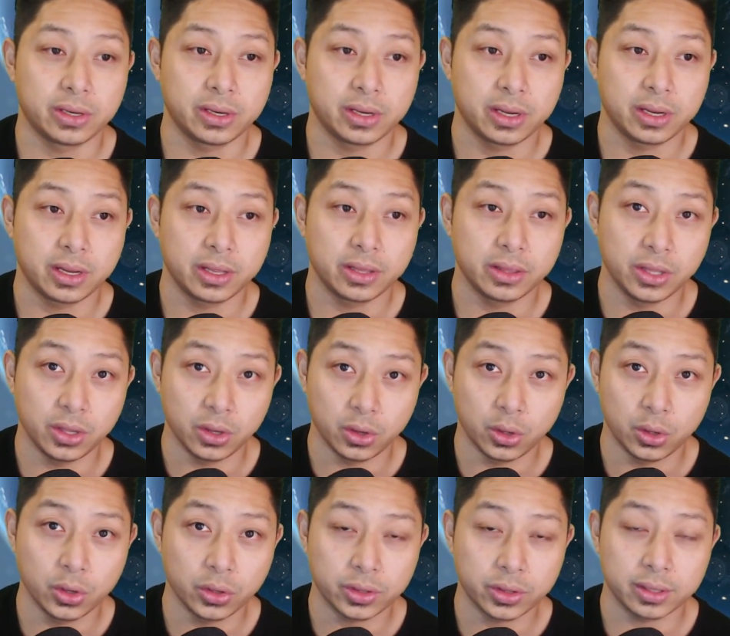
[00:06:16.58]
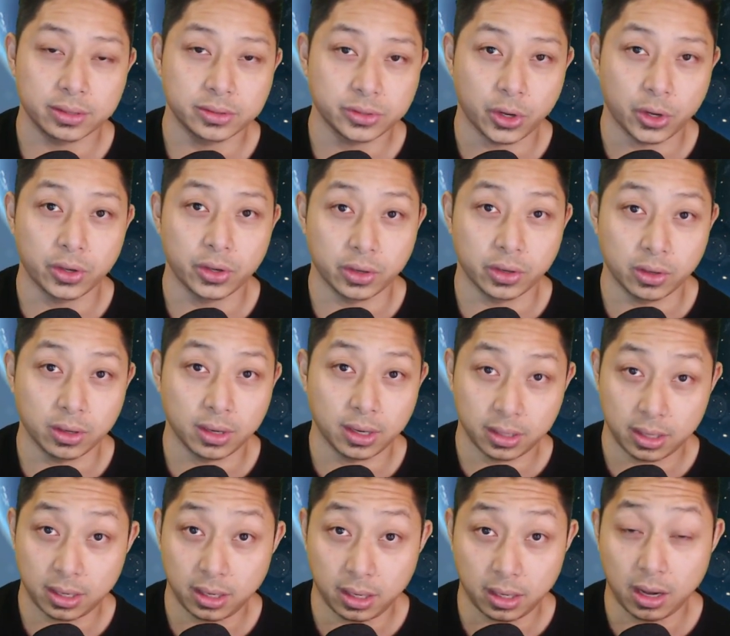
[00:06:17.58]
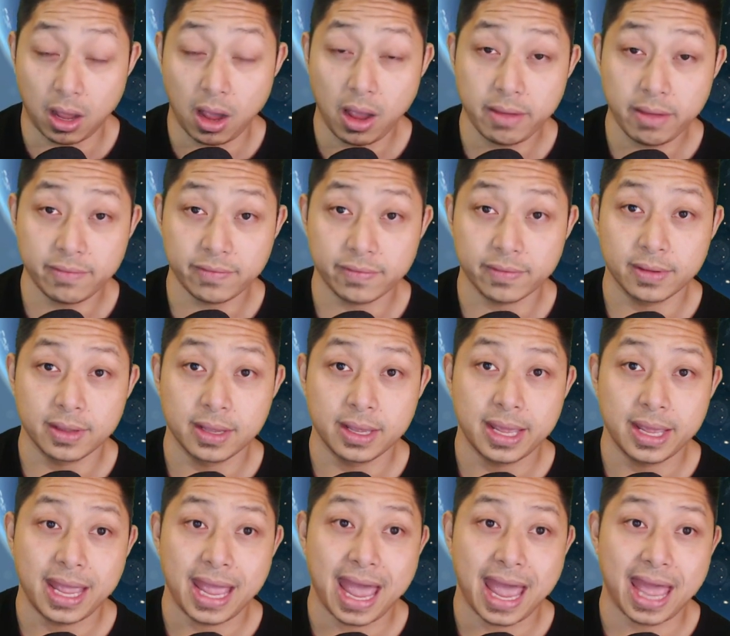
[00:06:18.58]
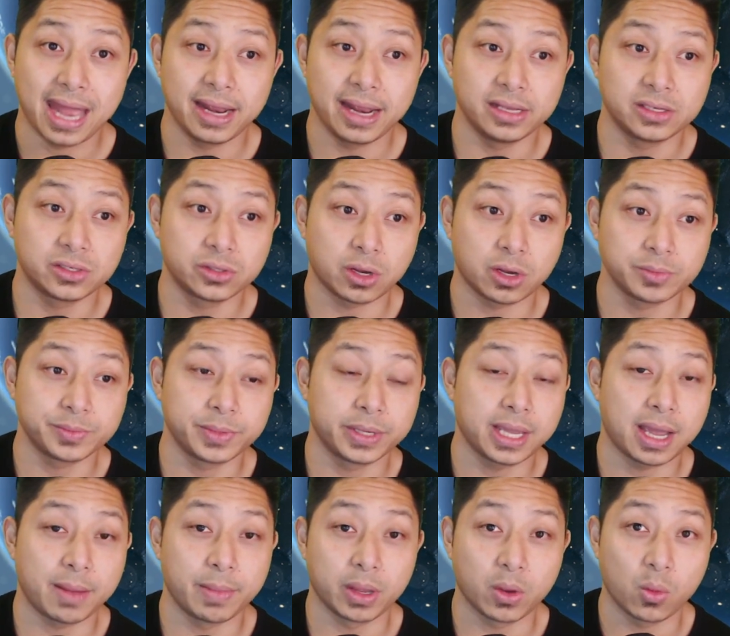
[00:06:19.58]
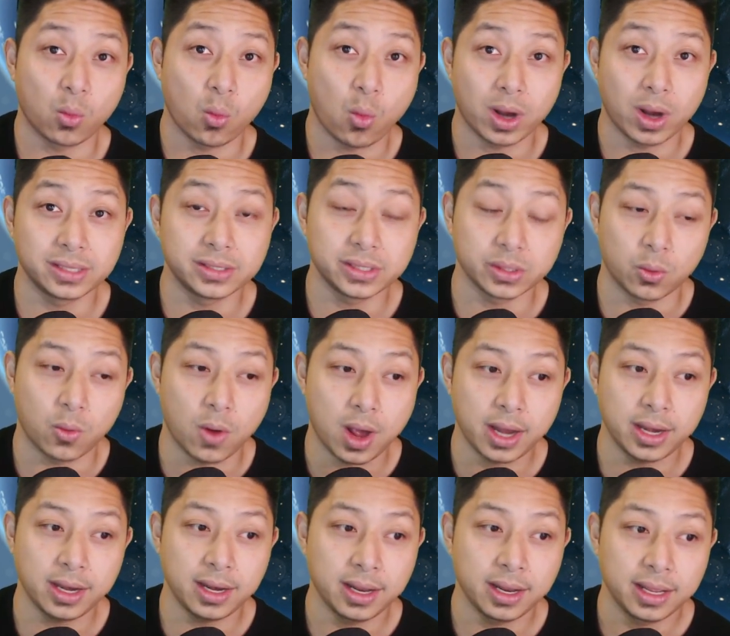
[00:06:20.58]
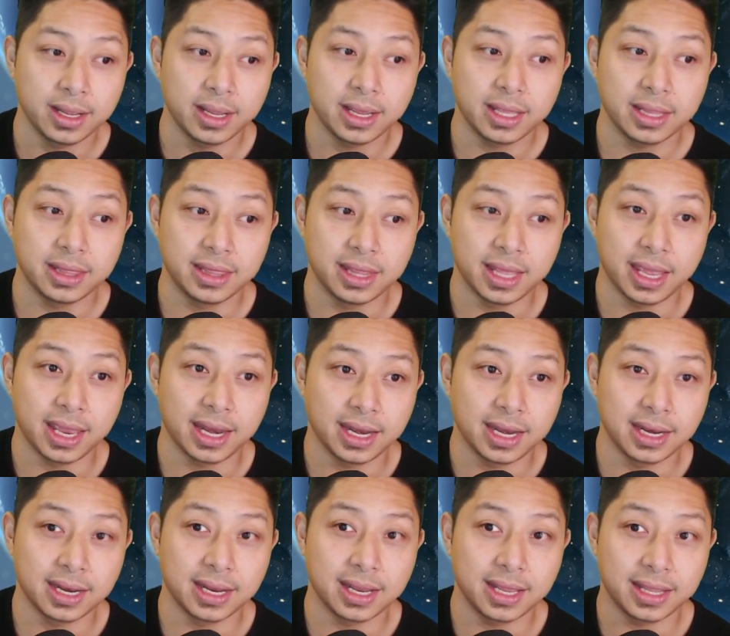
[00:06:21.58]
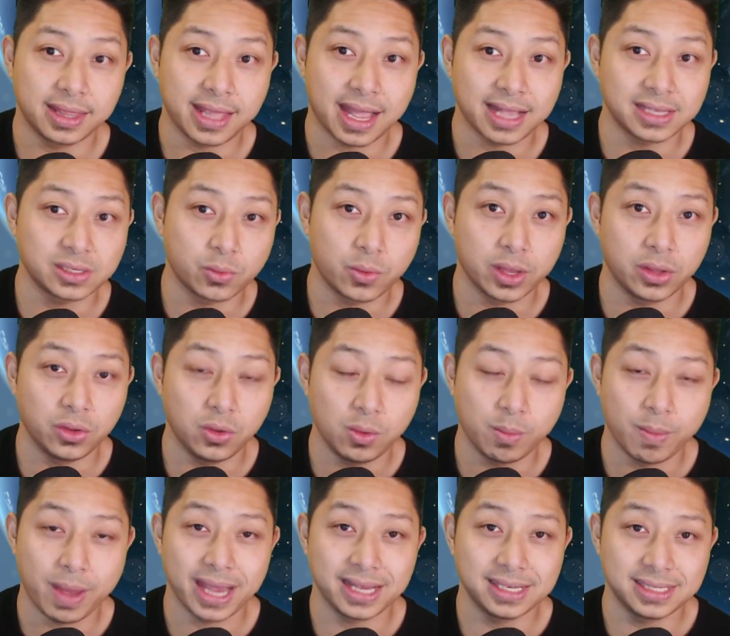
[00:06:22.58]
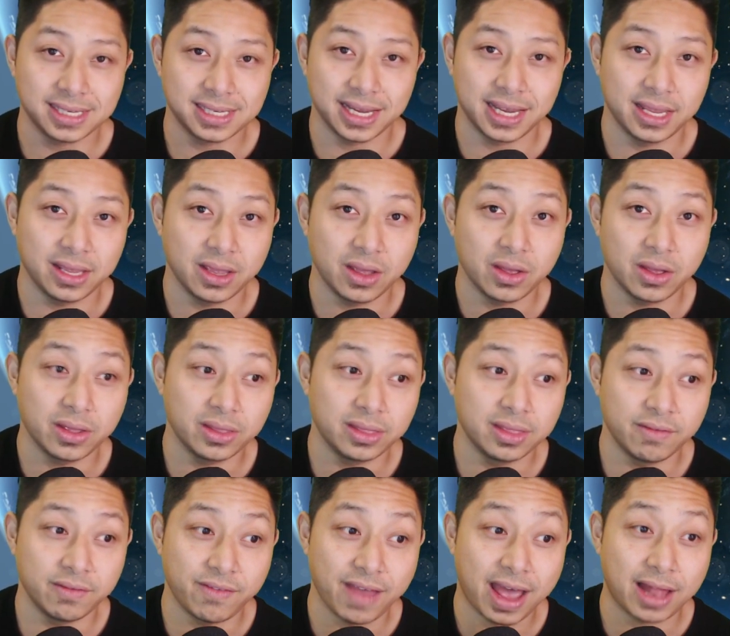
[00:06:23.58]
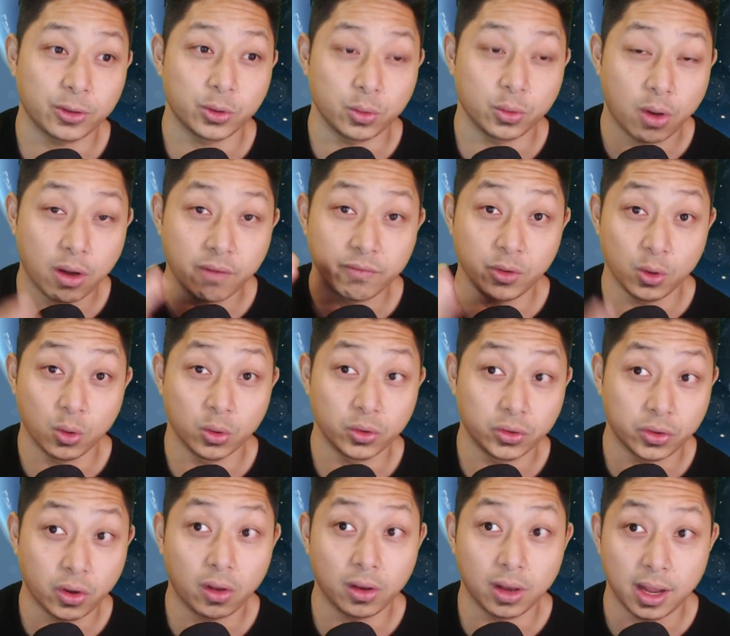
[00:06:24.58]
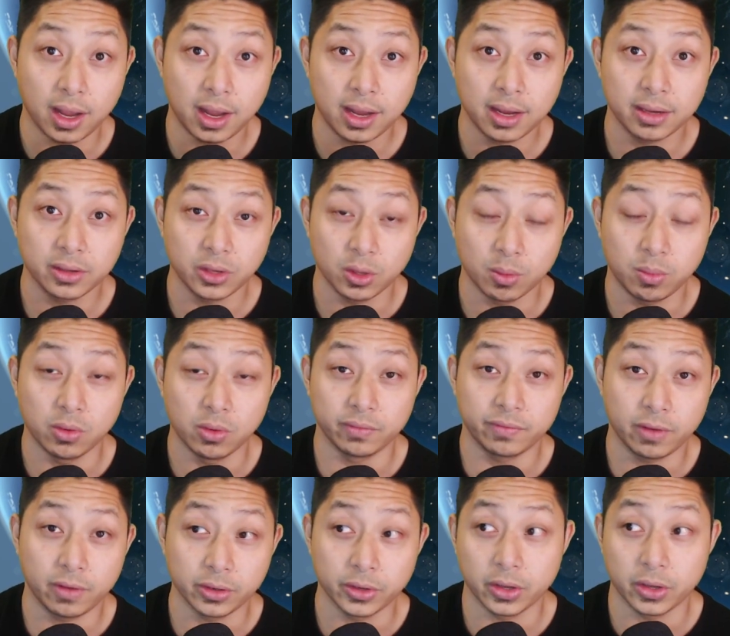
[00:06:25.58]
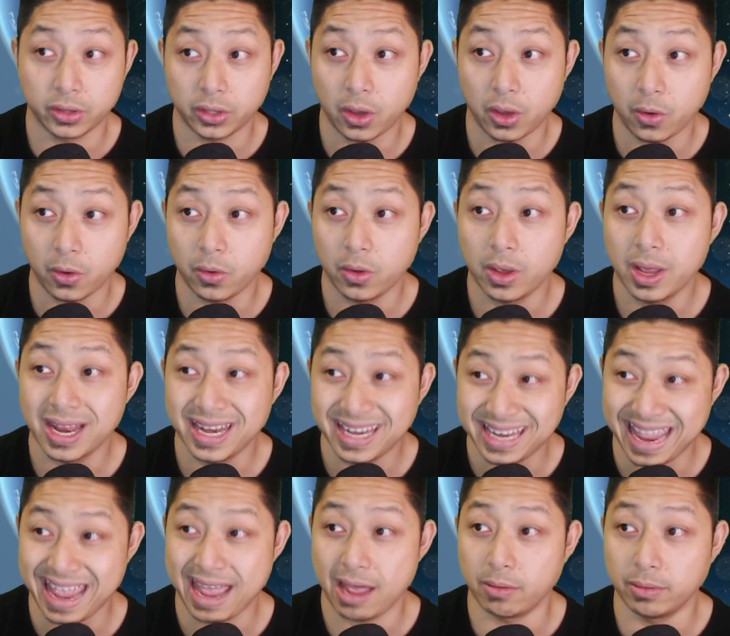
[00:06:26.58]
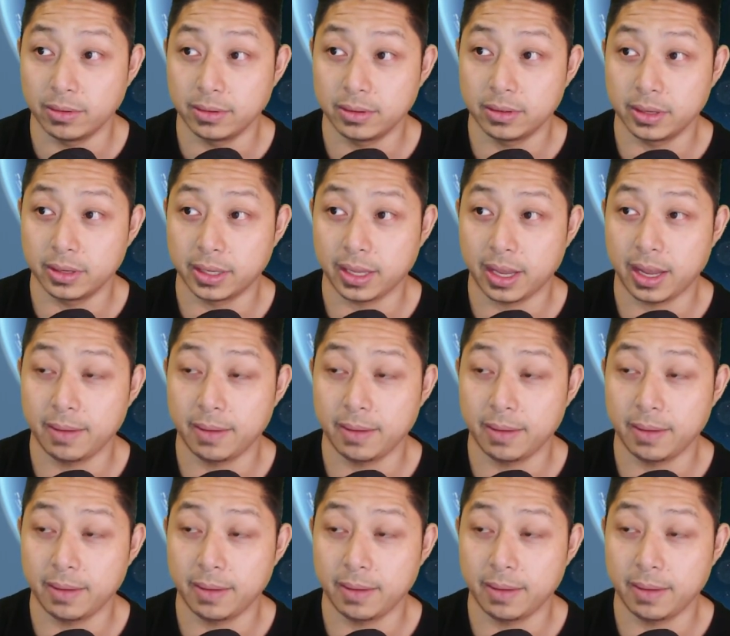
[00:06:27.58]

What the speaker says: the Earth token live and it stops becoming 1-to-1, then that's when you may see the value of your dollar, your portfolio, go down. Okay,